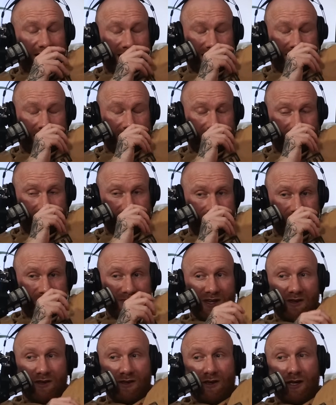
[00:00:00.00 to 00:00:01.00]
Aye.
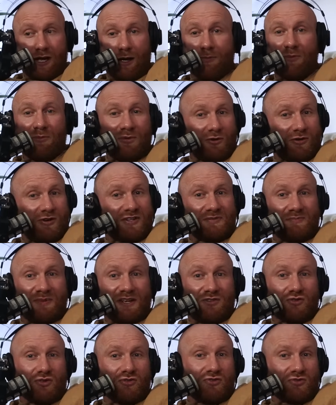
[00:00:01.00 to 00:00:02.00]
I'm going to be honest,
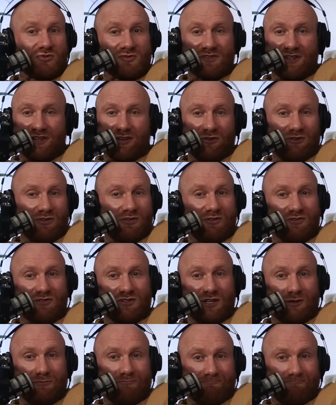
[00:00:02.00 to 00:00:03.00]
mate. John Jones didn't look in good shape.